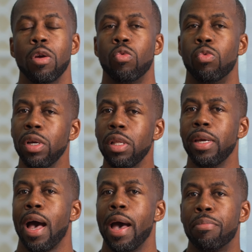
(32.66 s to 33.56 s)

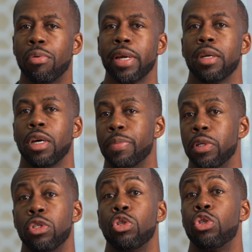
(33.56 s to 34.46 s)
really I break it up
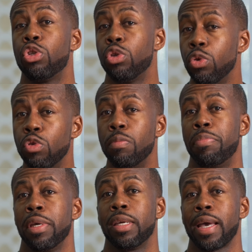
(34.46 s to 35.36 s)
into two
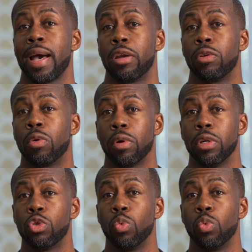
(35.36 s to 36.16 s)
big categories.